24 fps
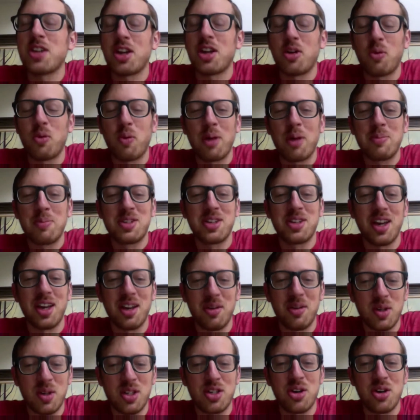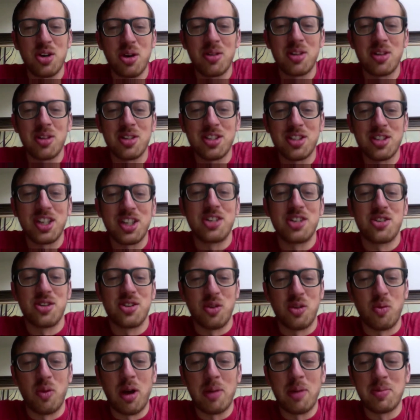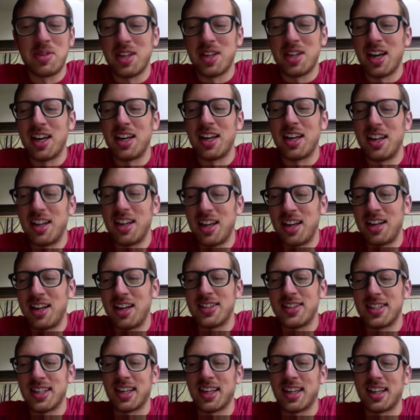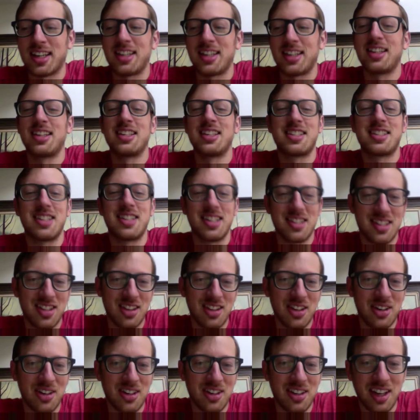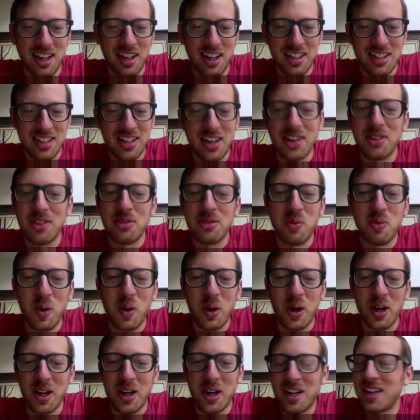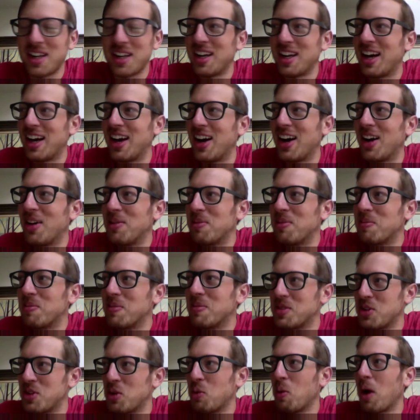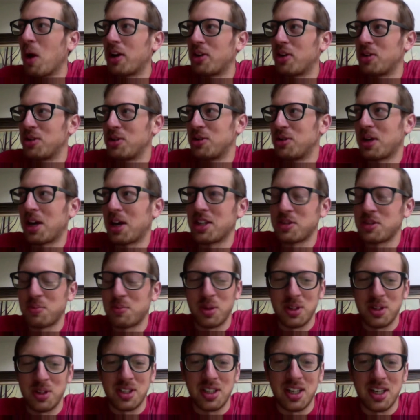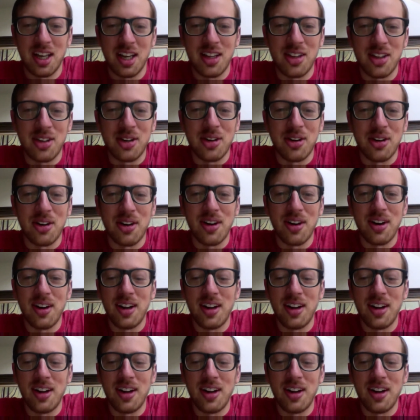a website. We showed this teacher the website, and he's like, this doesn't look like a ton of work. So why don't you guys put together